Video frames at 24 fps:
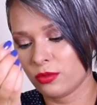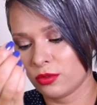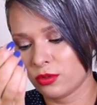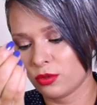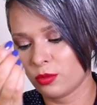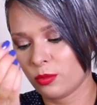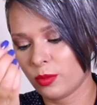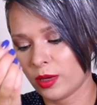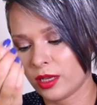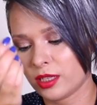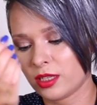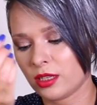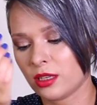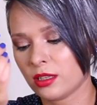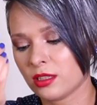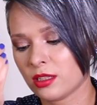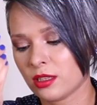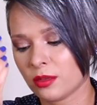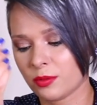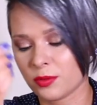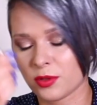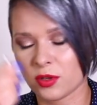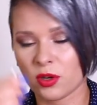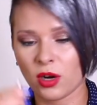to my
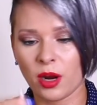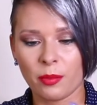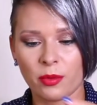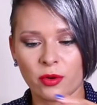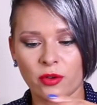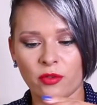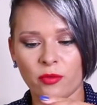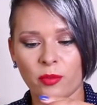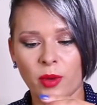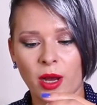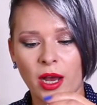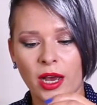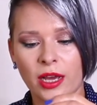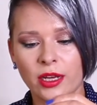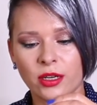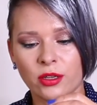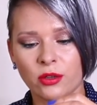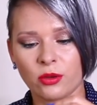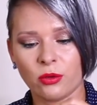subscriber of mine